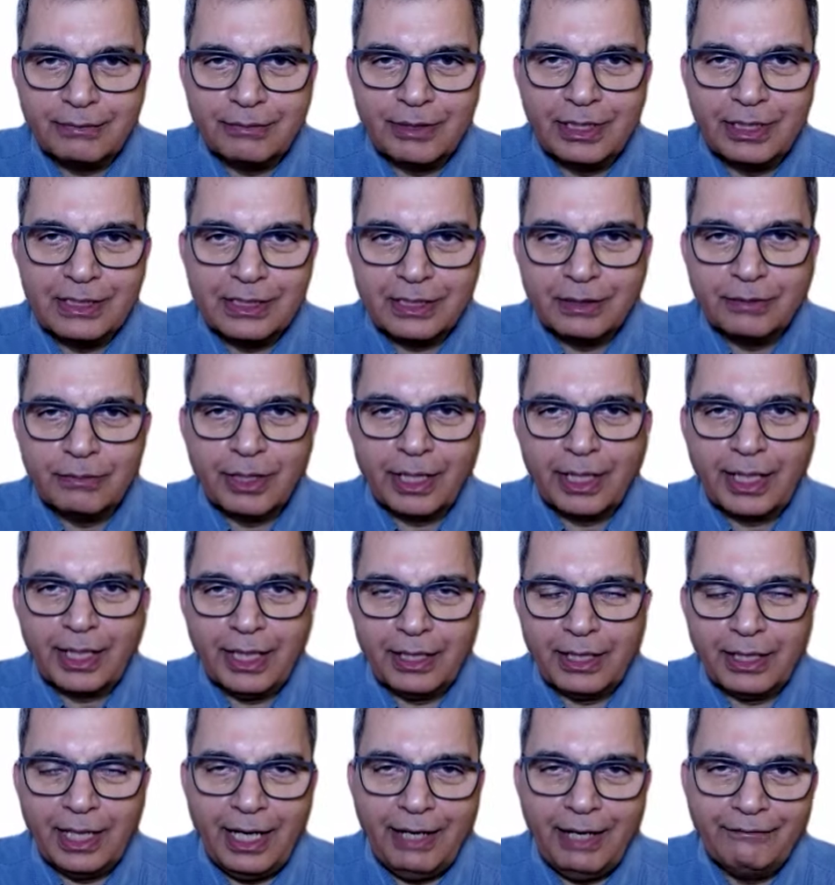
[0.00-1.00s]
Where is it? Where can
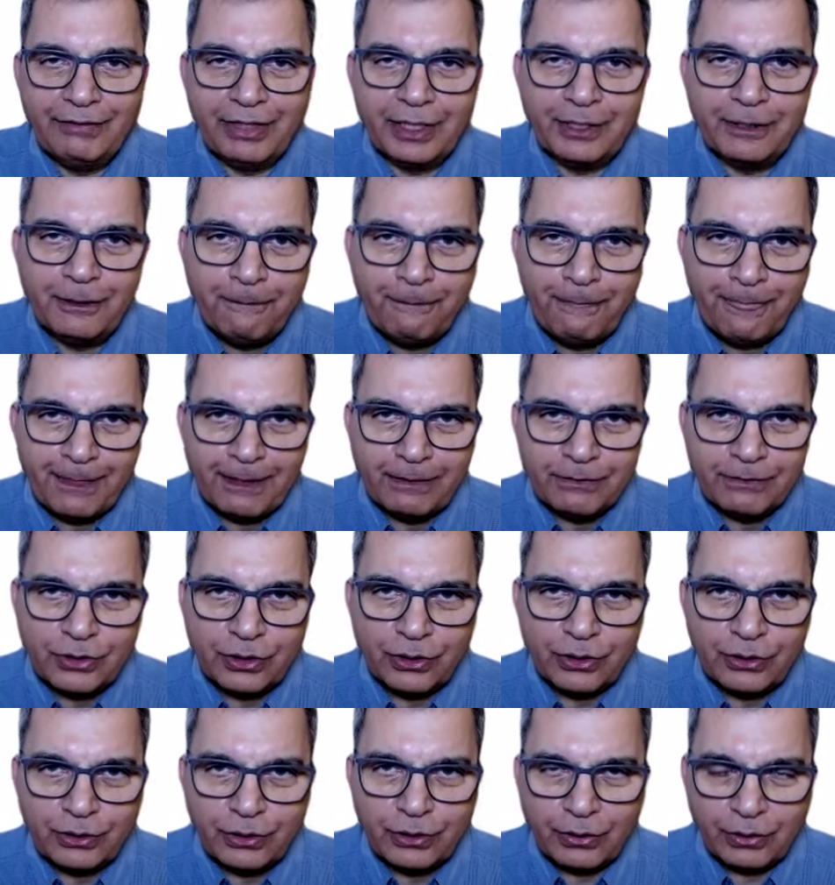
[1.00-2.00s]
I have it? So
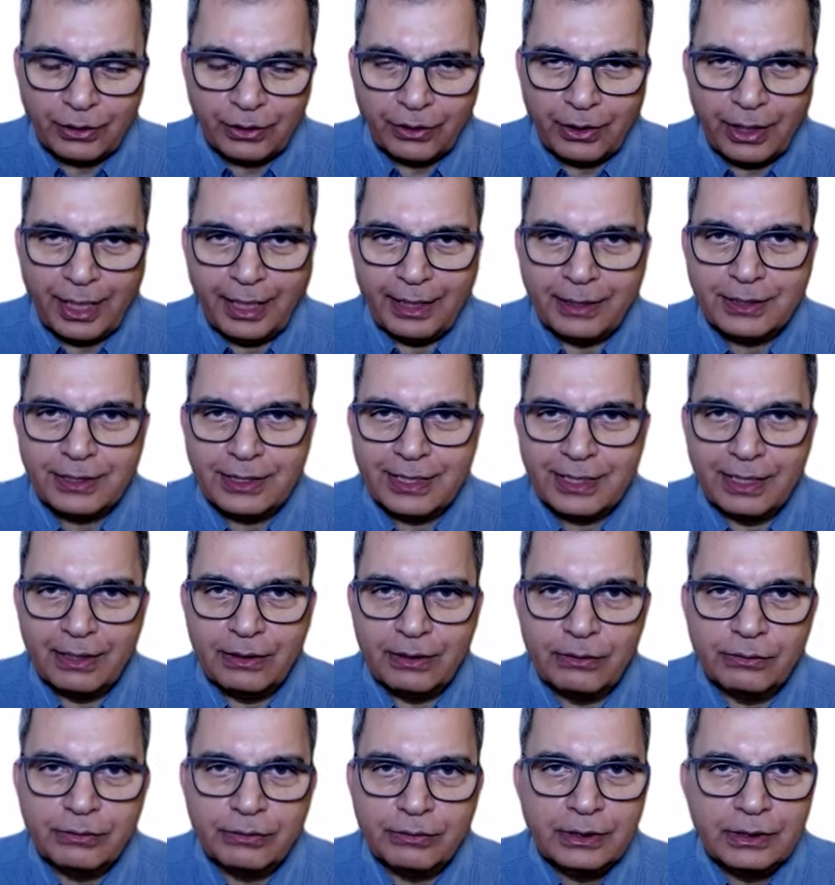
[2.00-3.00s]
you've got your heads
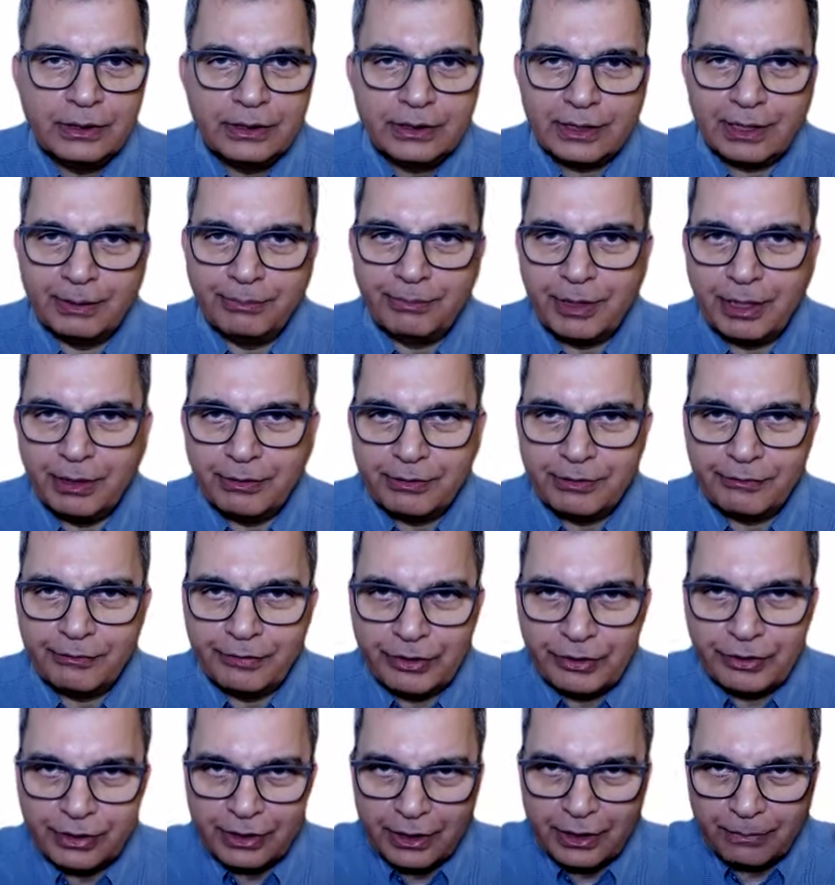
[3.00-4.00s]
down. Sometimes even
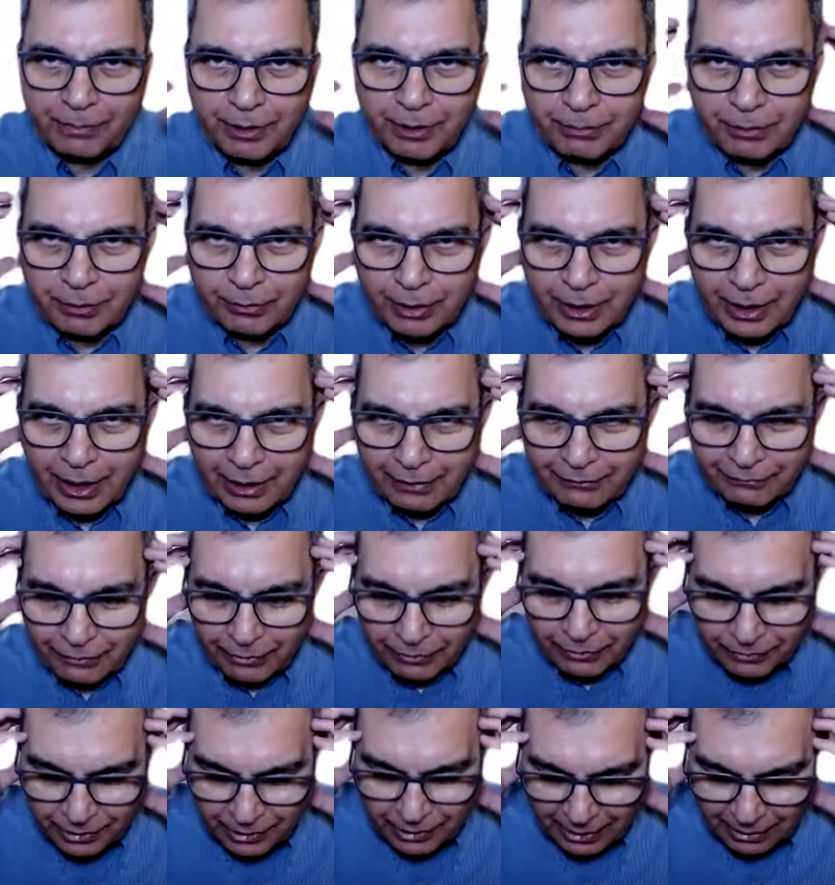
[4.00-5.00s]
you see people with
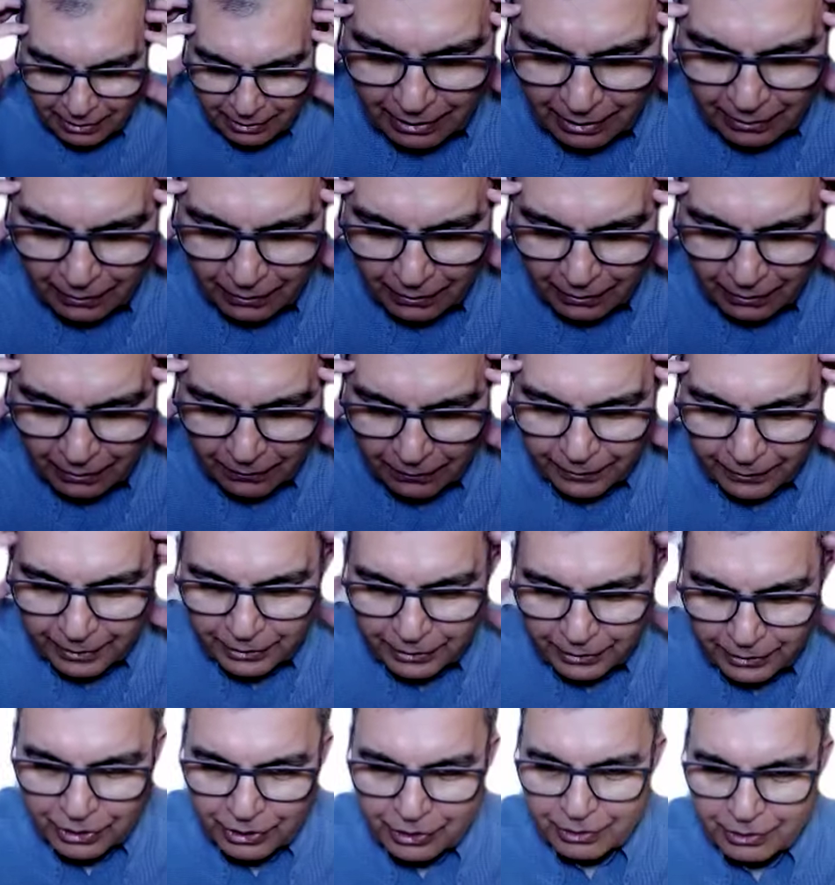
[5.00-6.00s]
headphones on
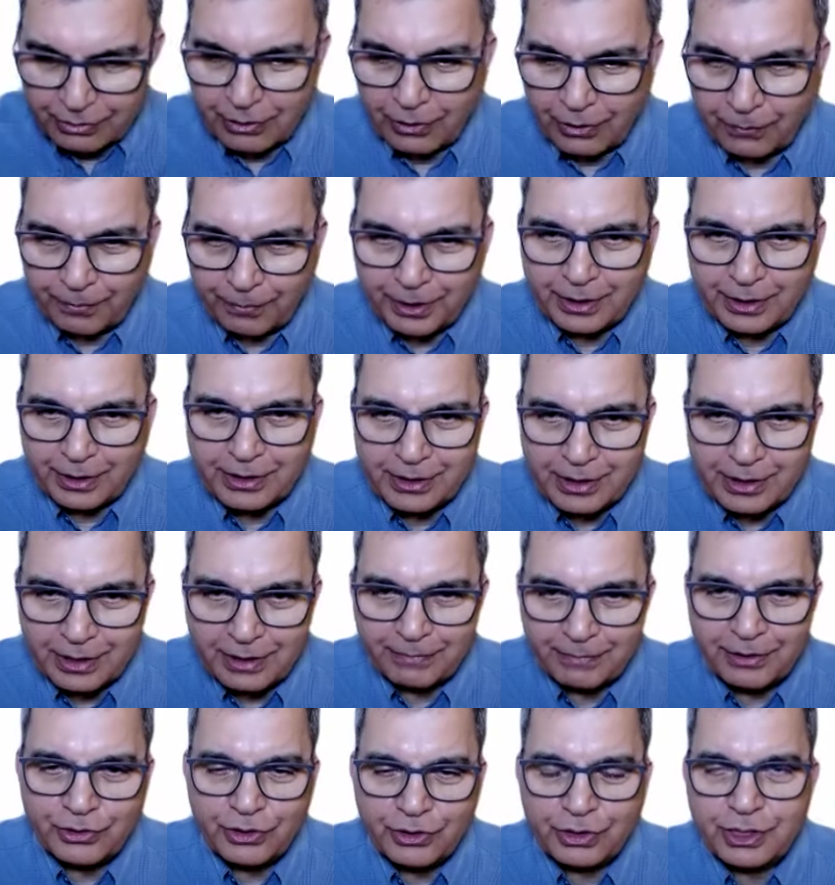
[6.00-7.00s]
just to not be disturbed
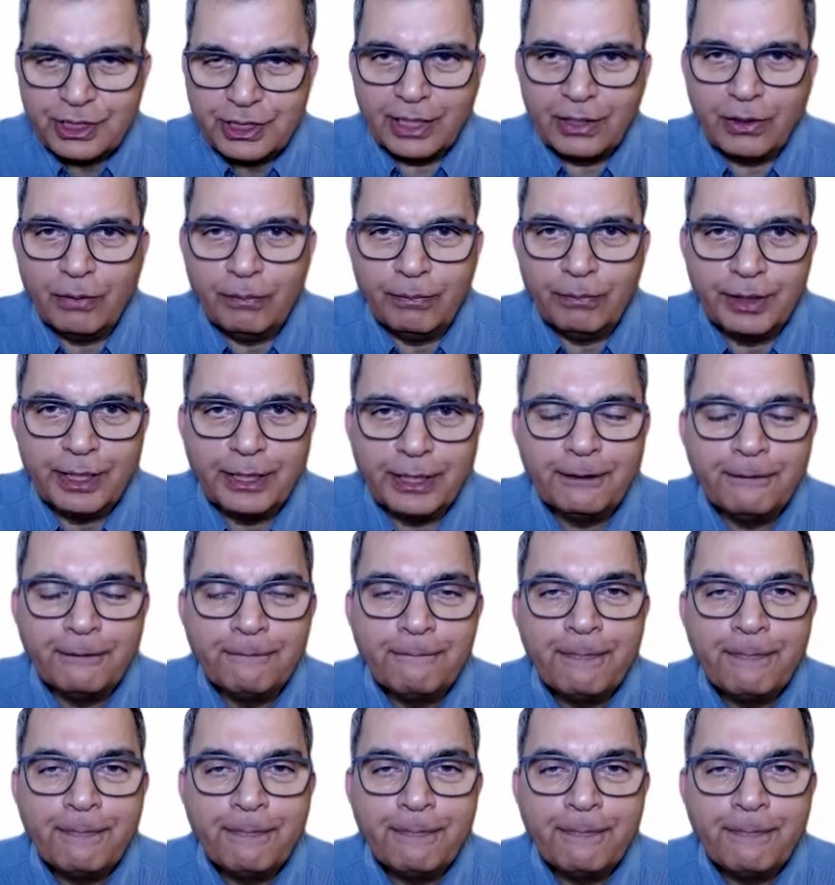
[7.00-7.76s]
and just get on with it.